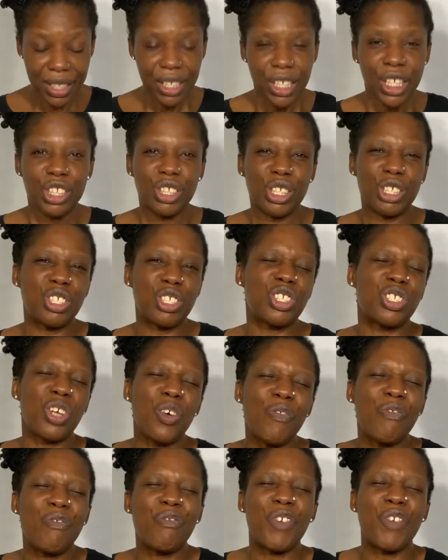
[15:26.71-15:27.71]
the
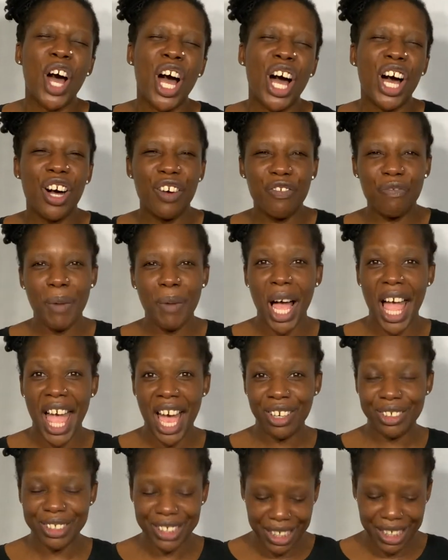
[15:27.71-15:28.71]
soft fur of my
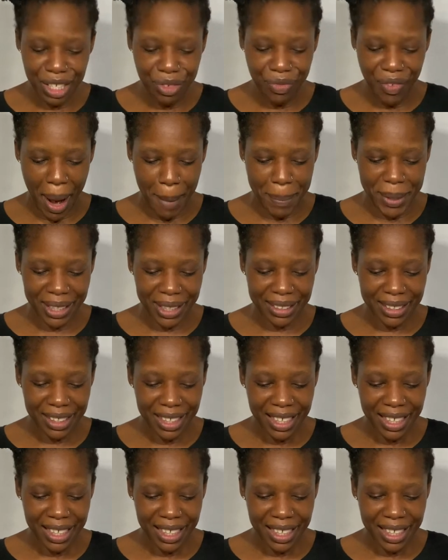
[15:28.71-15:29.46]
elderly rabbit,